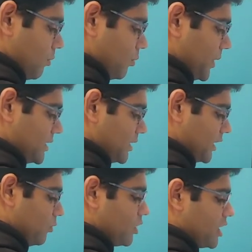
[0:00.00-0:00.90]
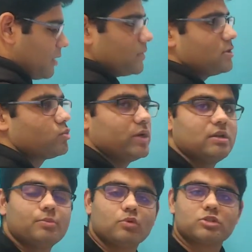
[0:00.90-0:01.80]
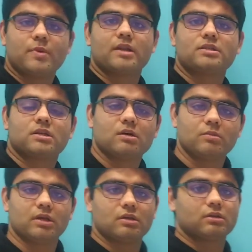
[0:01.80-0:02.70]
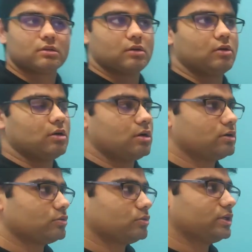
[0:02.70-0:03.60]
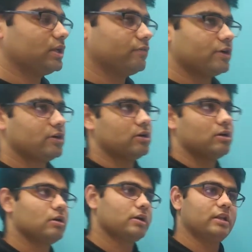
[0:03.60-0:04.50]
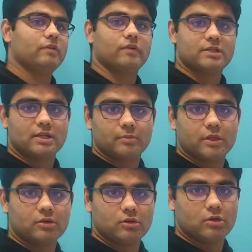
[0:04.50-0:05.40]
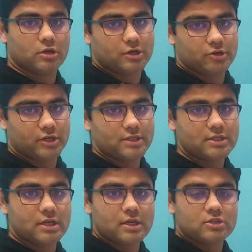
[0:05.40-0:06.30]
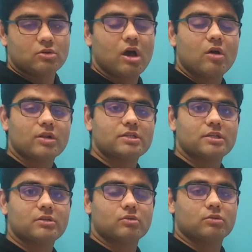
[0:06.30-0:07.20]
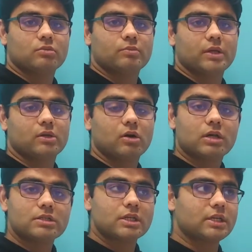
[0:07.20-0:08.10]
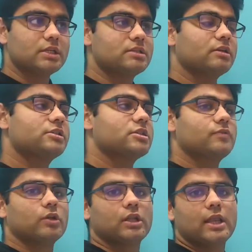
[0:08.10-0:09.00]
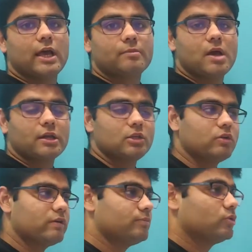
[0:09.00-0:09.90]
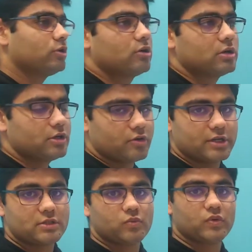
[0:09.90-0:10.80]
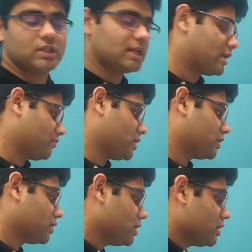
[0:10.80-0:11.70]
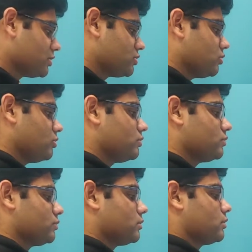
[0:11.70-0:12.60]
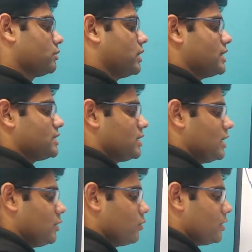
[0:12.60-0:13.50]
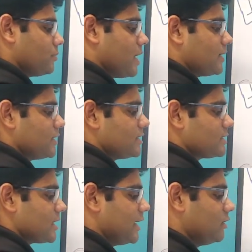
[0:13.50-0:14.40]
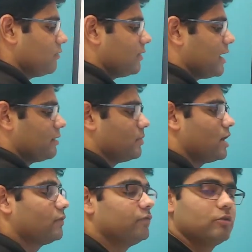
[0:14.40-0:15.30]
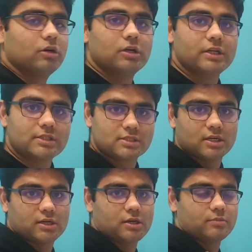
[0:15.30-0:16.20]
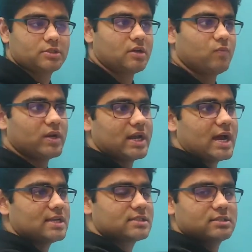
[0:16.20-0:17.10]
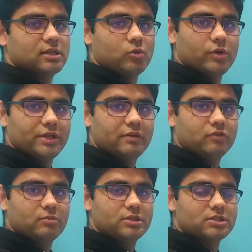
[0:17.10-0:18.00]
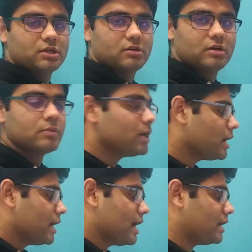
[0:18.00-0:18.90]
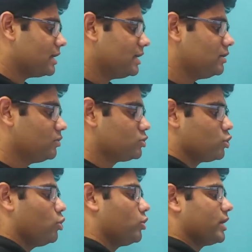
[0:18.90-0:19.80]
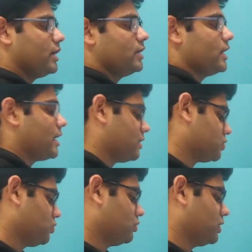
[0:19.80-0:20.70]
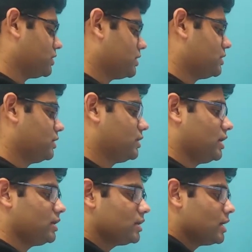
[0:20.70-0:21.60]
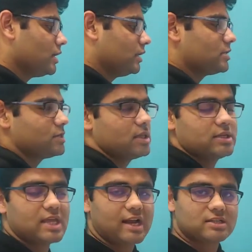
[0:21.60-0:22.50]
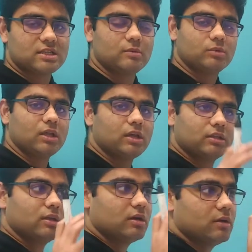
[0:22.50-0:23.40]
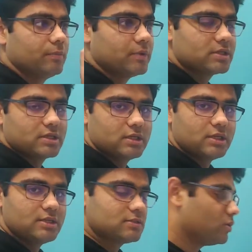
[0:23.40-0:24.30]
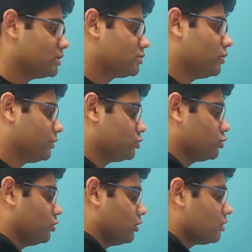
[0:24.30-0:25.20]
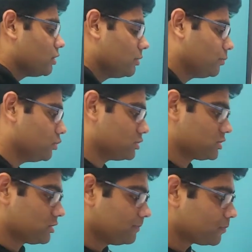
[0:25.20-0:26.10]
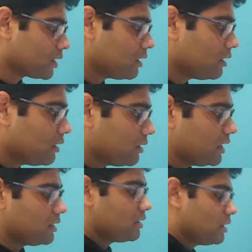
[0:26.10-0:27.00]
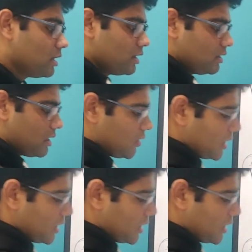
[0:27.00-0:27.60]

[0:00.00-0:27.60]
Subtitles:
basically what happens when a postman is coming or to deliver something to your address, so how does he know? Because he searches for the landmark, you have put your address with the landmark. So this keyword part is kind of landmark for Instagram. Someone asks the query from Instagram and he knows, okay, yeah, so this is the thing, this is the exact same thing the person needs, so he's going to show your posts, right? Now